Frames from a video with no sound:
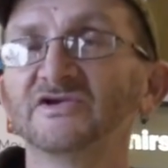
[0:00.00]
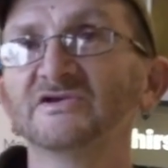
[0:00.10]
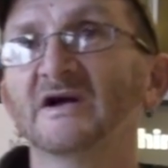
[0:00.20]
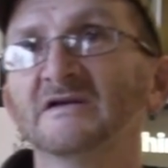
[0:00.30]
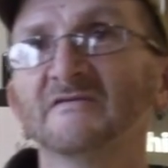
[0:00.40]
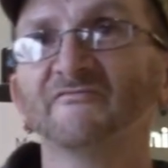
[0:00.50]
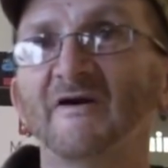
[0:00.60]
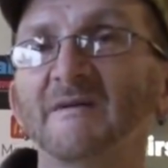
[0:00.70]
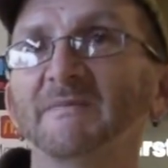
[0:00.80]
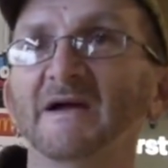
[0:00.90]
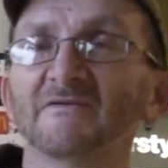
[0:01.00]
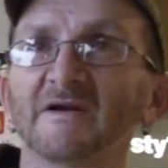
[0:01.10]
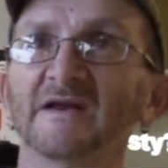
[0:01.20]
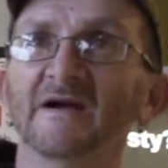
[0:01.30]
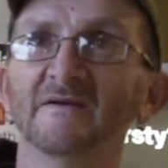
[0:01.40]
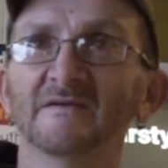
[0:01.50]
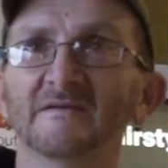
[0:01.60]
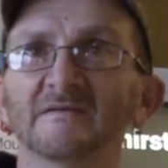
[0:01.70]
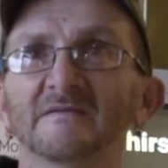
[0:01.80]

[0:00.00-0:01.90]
She's 105 pounds right now.